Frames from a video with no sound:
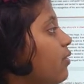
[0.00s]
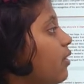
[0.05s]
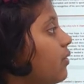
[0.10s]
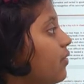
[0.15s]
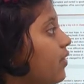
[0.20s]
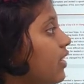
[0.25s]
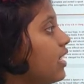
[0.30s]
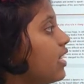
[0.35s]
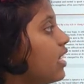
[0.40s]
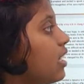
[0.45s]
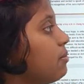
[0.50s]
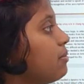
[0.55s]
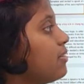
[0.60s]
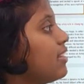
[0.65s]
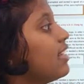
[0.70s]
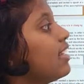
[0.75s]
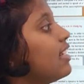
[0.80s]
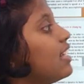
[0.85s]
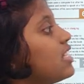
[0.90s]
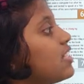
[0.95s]
for William,
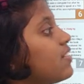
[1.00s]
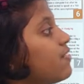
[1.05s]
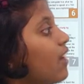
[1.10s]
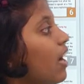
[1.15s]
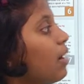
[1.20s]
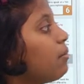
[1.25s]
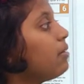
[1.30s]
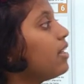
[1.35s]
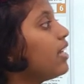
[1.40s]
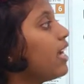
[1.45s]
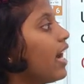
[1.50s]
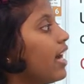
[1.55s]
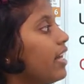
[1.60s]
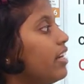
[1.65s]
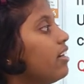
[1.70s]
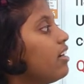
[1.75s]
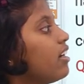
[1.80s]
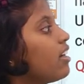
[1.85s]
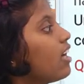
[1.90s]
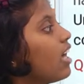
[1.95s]
his family
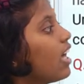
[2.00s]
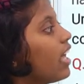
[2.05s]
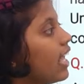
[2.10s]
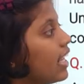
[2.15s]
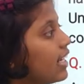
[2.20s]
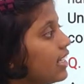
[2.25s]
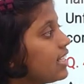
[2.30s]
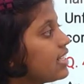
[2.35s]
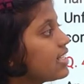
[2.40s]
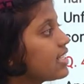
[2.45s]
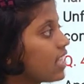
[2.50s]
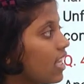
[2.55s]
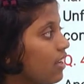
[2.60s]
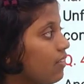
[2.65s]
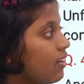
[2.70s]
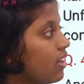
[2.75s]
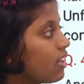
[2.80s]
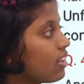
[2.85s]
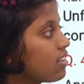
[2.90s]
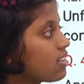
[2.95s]
hadn't any
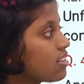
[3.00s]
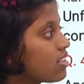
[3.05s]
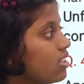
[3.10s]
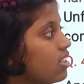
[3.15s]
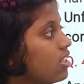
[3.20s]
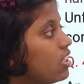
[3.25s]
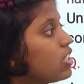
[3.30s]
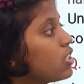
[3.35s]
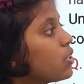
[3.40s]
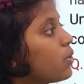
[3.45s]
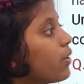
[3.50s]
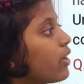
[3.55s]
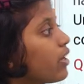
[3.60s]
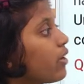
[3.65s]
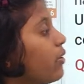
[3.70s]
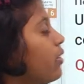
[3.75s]
savings, so he